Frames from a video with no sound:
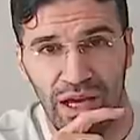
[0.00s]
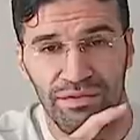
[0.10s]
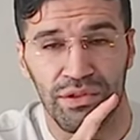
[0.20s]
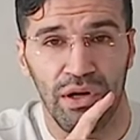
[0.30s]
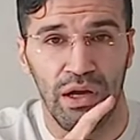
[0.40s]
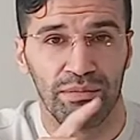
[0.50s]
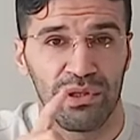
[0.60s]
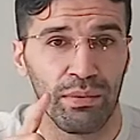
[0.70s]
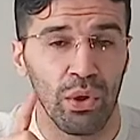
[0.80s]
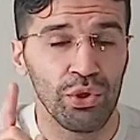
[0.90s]
after I
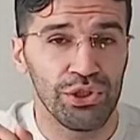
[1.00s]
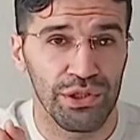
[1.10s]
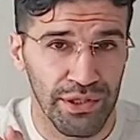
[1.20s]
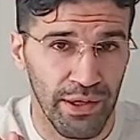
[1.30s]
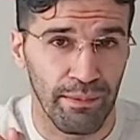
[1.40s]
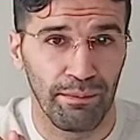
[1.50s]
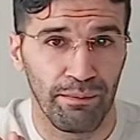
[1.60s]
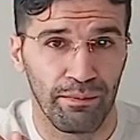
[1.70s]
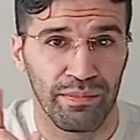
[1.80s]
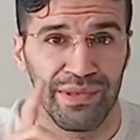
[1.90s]
proportioned him,
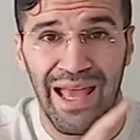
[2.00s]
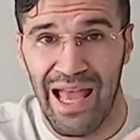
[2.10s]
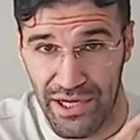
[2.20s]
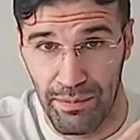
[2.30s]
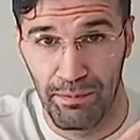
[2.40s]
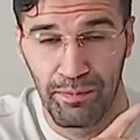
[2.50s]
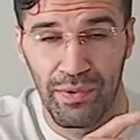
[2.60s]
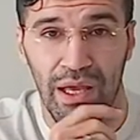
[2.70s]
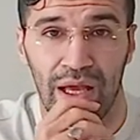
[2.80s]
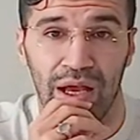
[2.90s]
Adam,
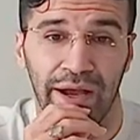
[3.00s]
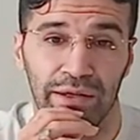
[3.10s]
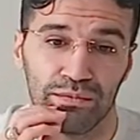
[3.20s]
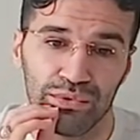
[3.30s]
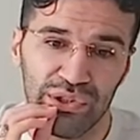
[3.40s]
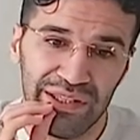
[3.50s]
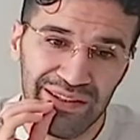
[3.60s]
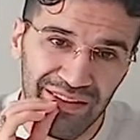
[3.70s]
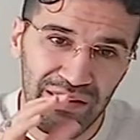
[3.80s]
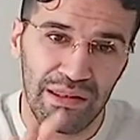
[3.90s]
I
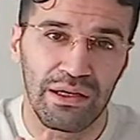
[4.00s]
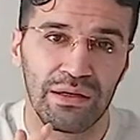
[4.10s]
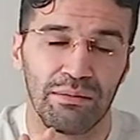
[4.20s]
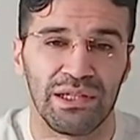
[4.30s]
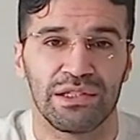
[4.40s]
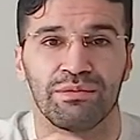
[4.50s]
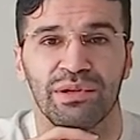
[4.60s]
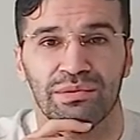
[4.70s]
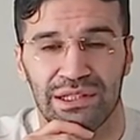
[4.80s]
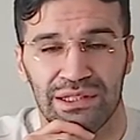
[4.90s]
breathed my
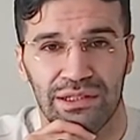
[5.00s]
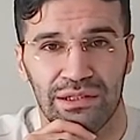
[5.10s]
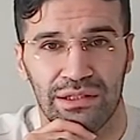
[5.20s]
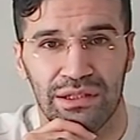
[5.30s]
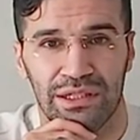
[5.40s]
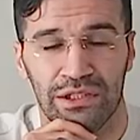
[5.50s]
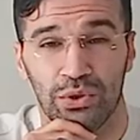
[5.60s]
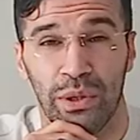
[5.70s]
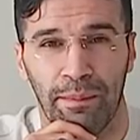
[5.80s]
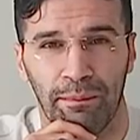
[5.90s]
spirit
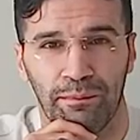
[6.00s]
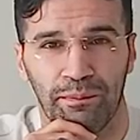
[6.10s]
into him.